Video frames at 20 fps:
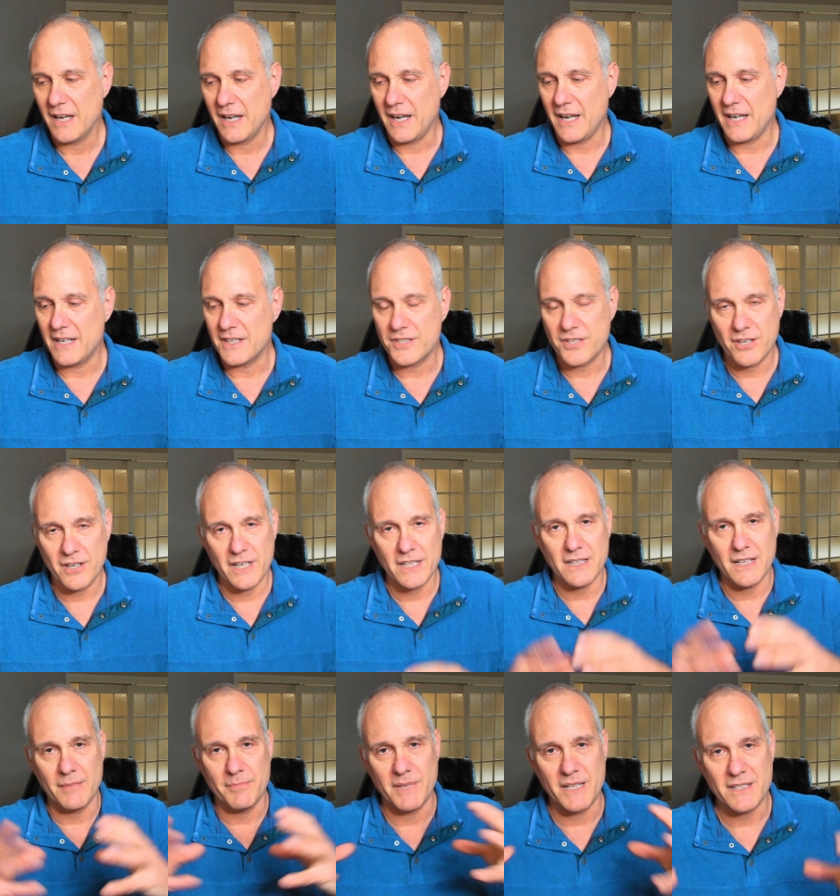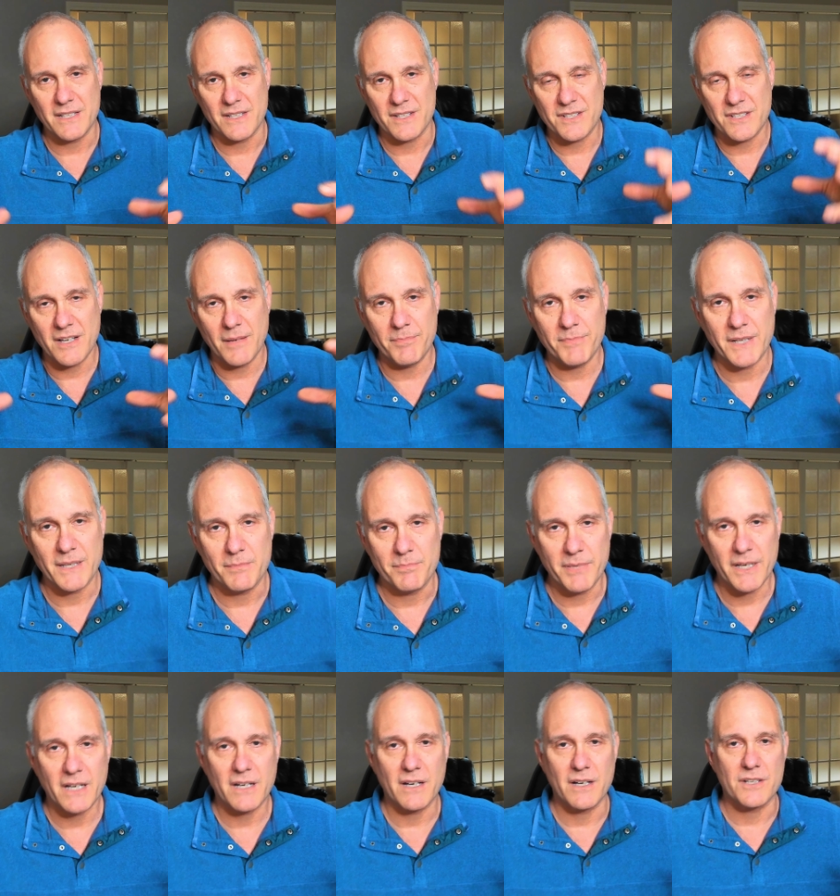and turning them into something
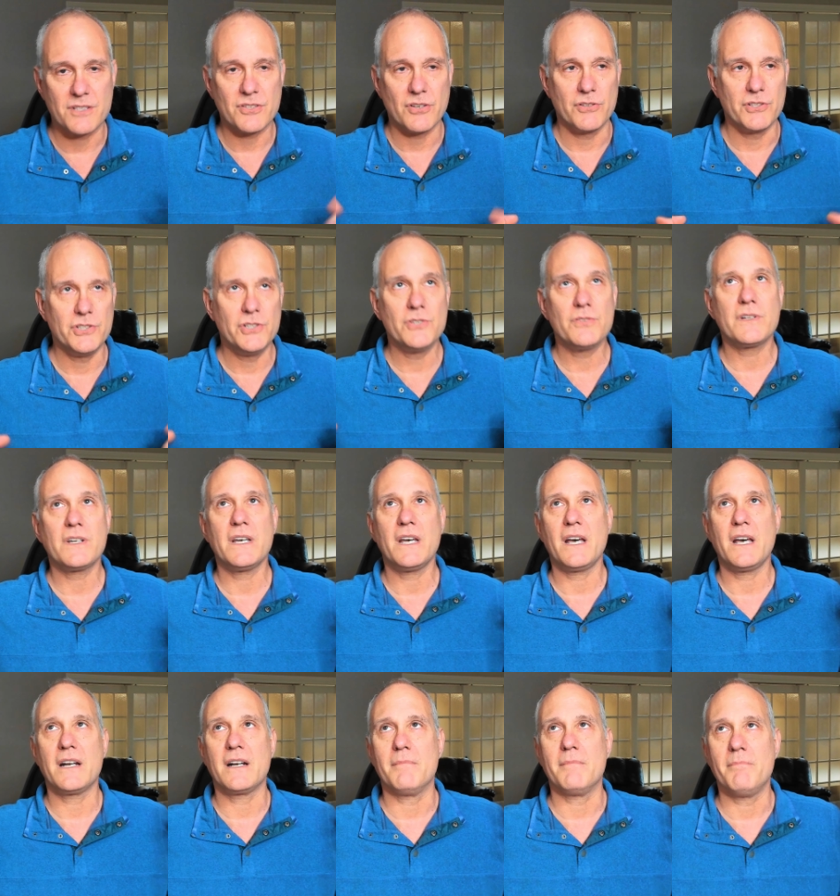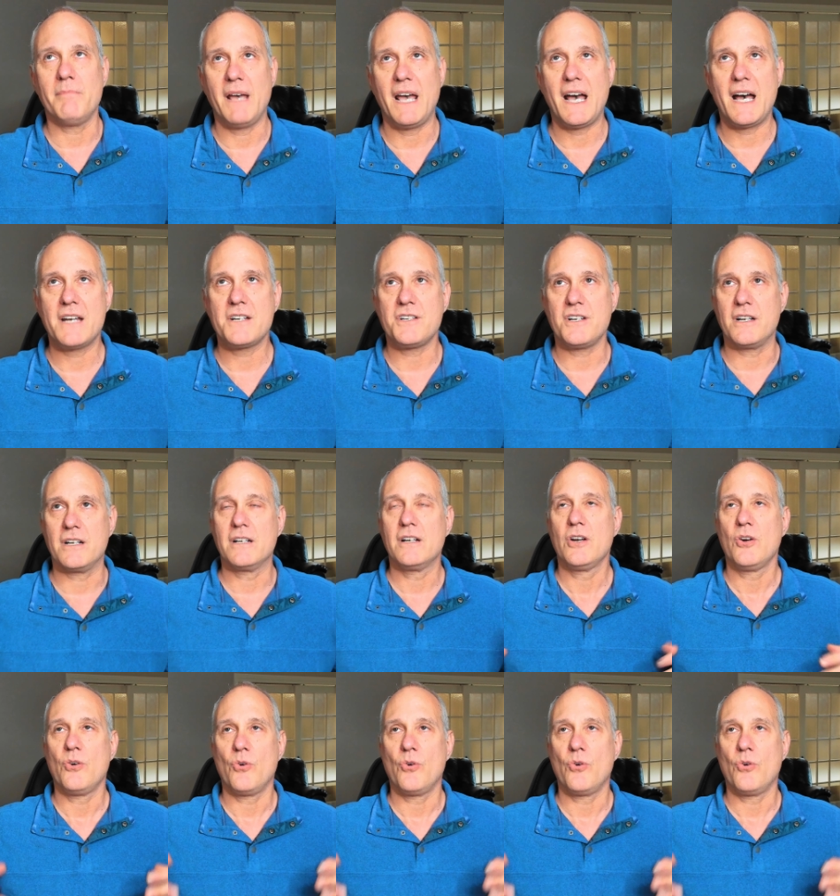bigger so you can imagine